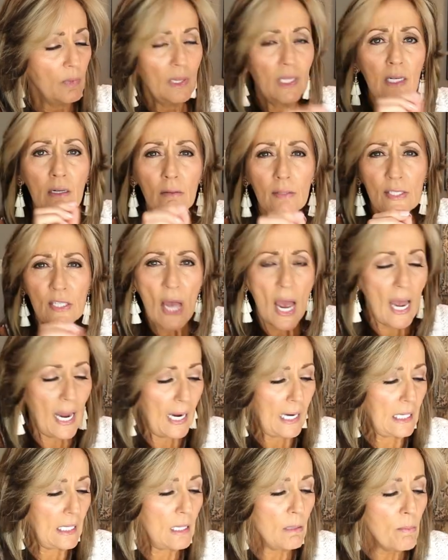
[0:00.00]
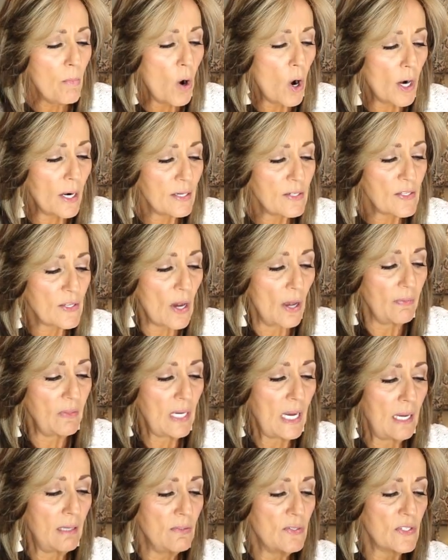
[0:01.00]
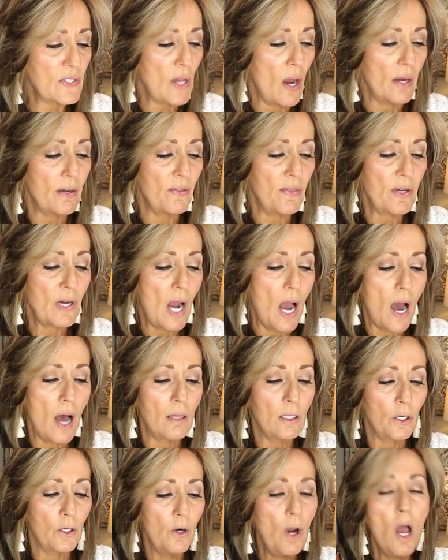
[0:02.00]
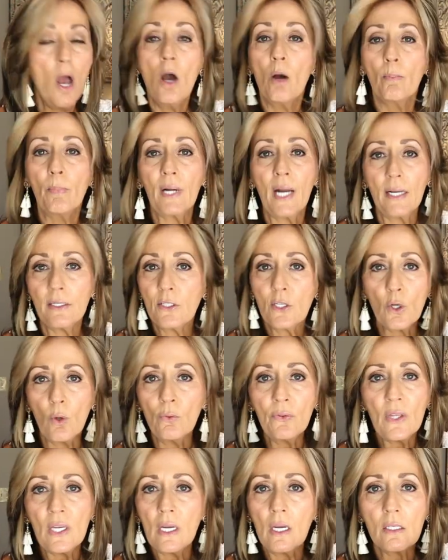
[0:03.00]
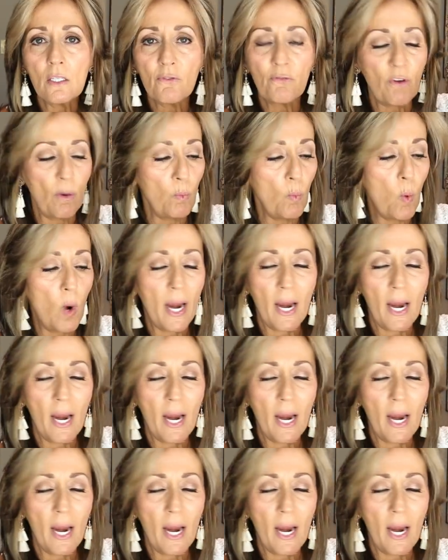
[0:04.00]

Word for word: little tiny marks on the inside of the collar, but I don't think it's from